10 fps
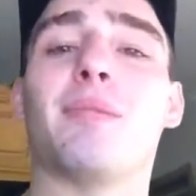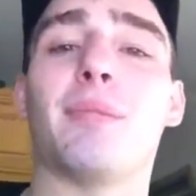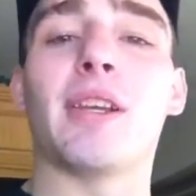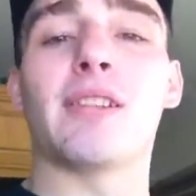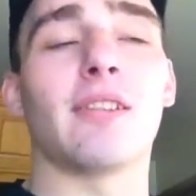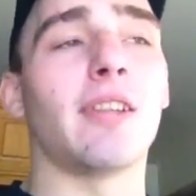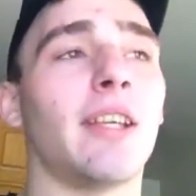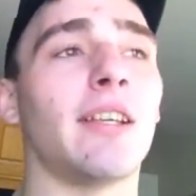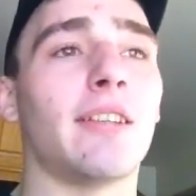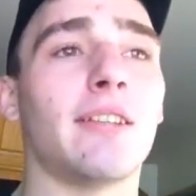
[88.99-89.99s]

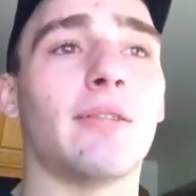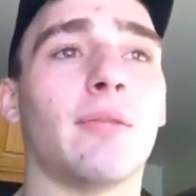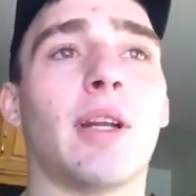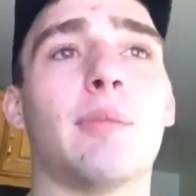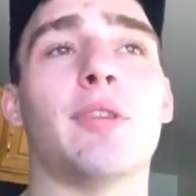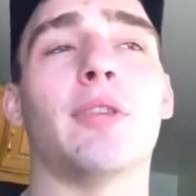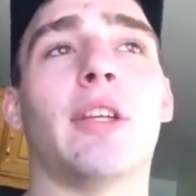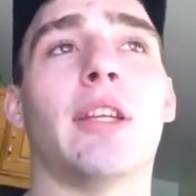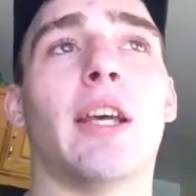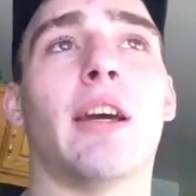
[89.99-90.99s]
Basically, what I'm
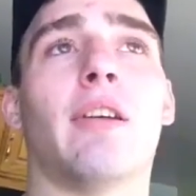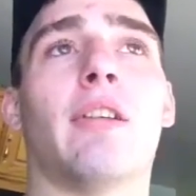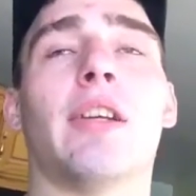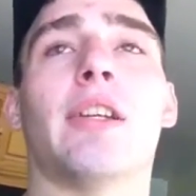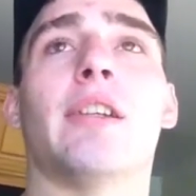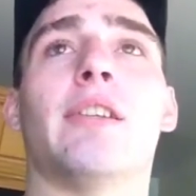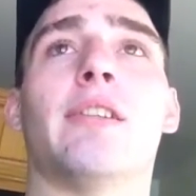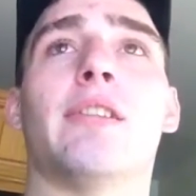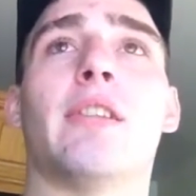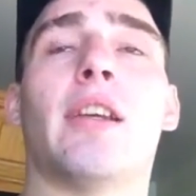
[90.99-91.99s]
doing now
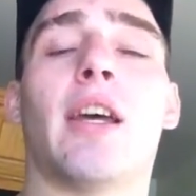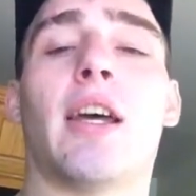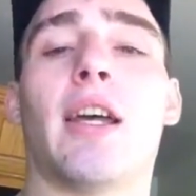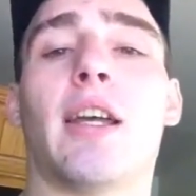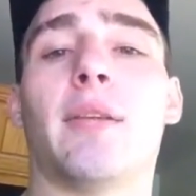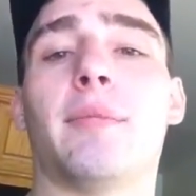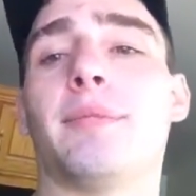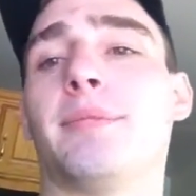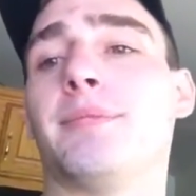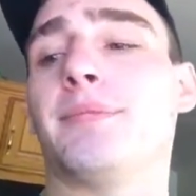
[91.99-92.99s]
is I'm